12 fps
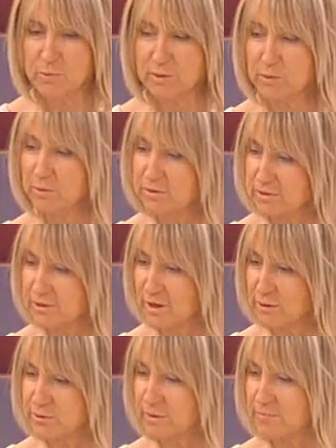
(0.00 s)
when I want to
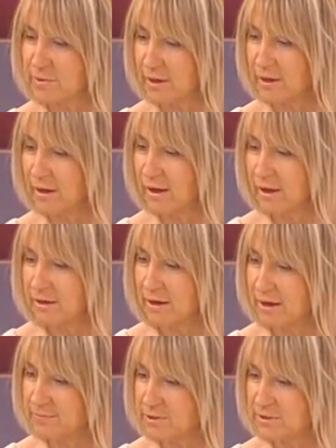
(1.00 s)
tell something
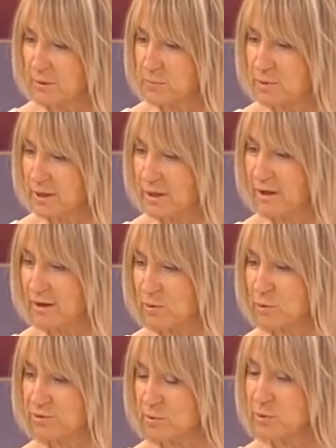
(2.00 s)
to somebody and I
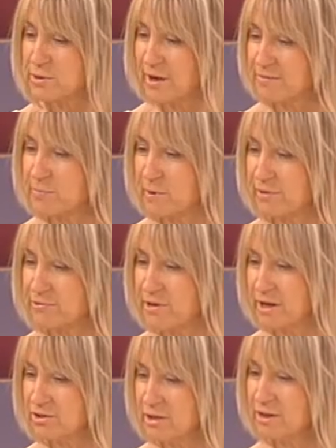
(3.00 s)
want someone to have a bit of
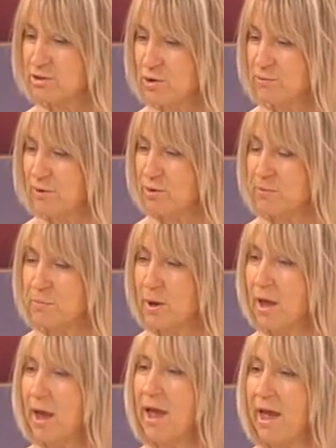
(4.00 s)
reaction. I do phone him, but
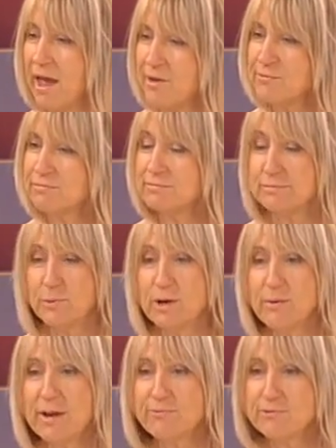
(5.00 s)

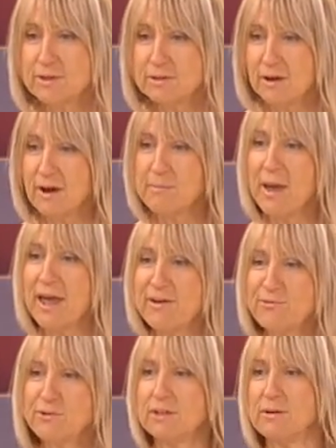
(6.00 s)
every time
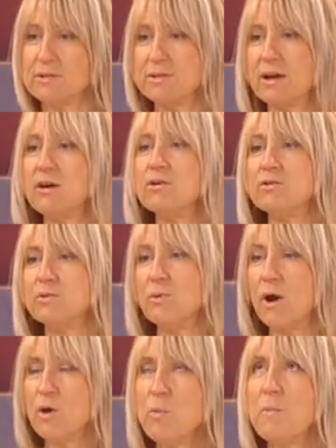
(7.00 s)
I say, oh, you
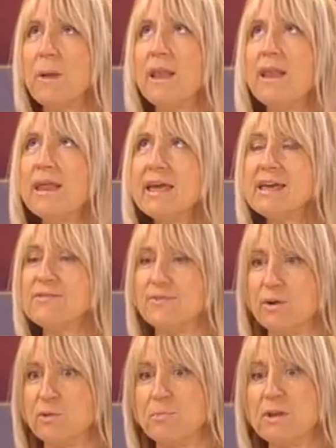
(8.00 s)
won't believe it,
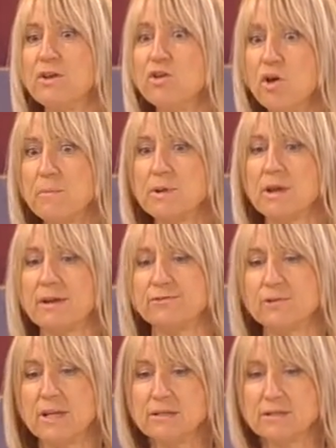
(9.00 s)
we've been nominated for
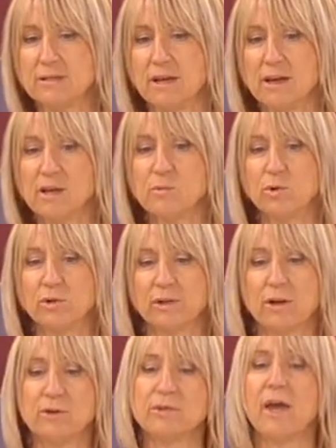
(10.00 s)
an NTA award. He
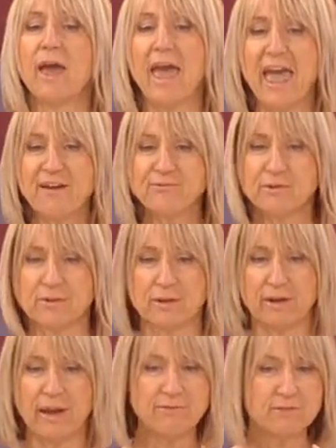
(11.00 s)
goes,
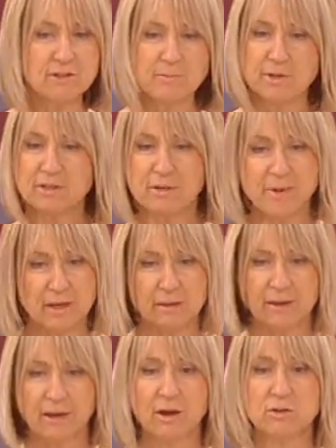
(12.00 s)
everything. Every time I tell him
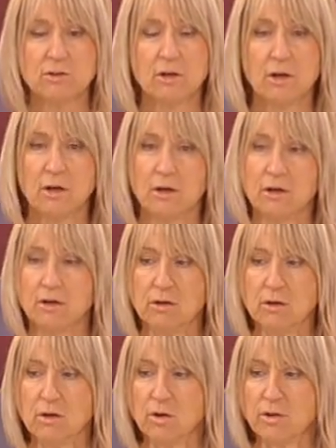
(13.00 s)
anything, he goes,
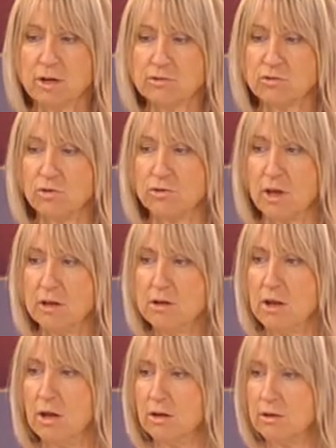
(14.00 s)
oh, that's good then, isn't
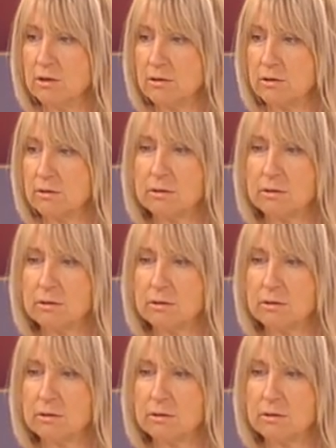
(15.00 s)
it? That's